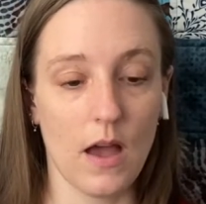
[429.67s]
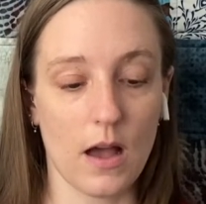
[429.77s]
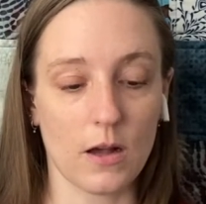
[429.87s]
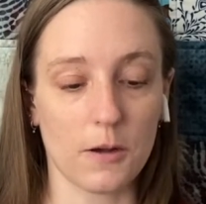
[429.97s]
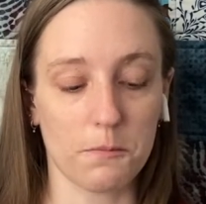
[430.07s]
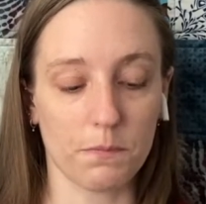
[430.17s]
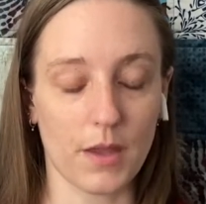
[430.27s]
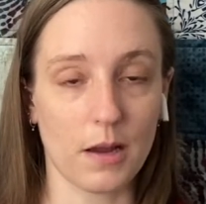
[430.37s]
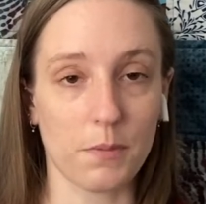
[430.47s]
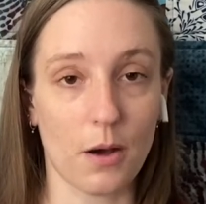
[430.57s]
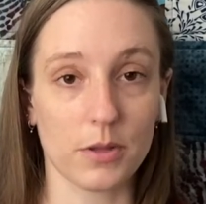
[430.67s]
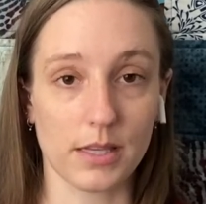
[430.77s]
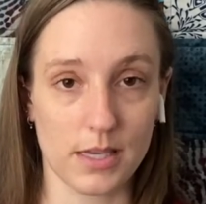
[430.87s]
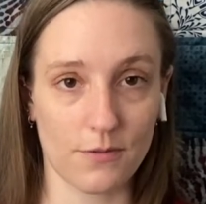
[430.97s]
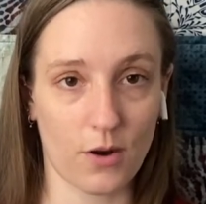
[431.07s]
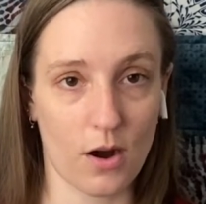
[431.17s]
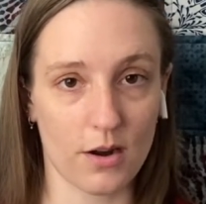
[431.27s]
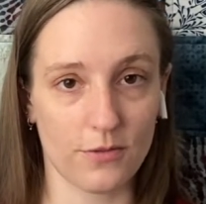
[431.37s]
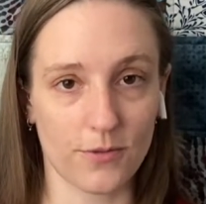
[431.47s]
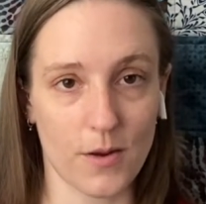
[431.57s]
um, I bought with a gift
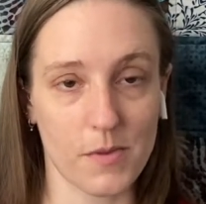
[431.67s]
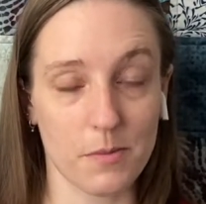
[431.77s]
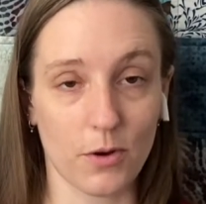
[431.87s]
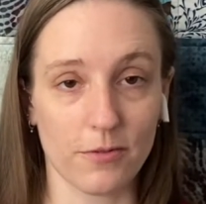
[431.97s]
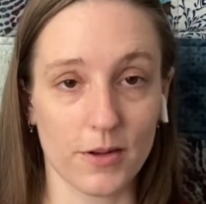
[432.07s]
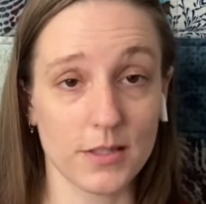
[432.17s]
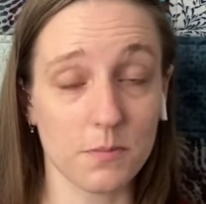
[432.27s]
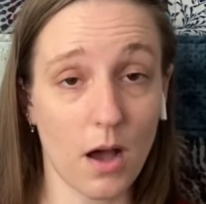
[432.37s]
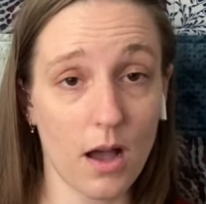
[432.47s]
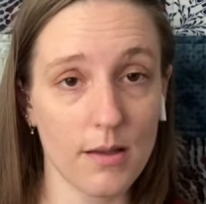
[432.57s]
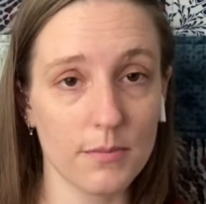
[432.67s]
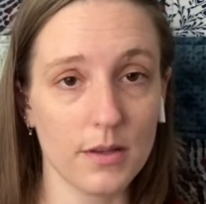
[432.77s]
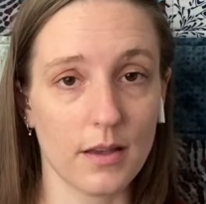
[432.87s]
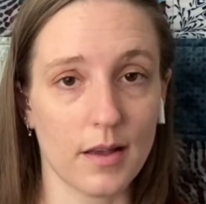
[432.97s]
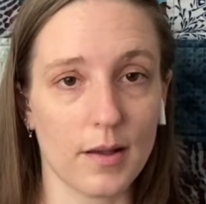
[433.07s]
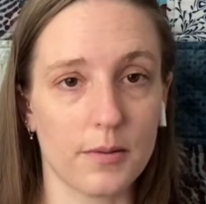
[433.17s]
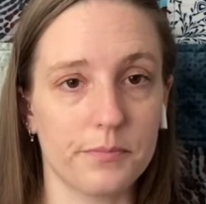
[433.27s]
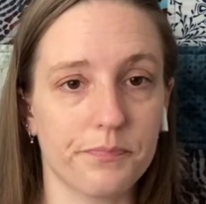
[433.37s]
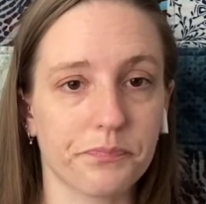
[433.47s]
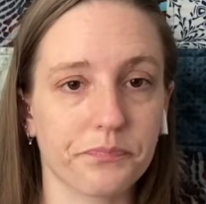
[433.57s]
card from my boyfriend's mom. Um,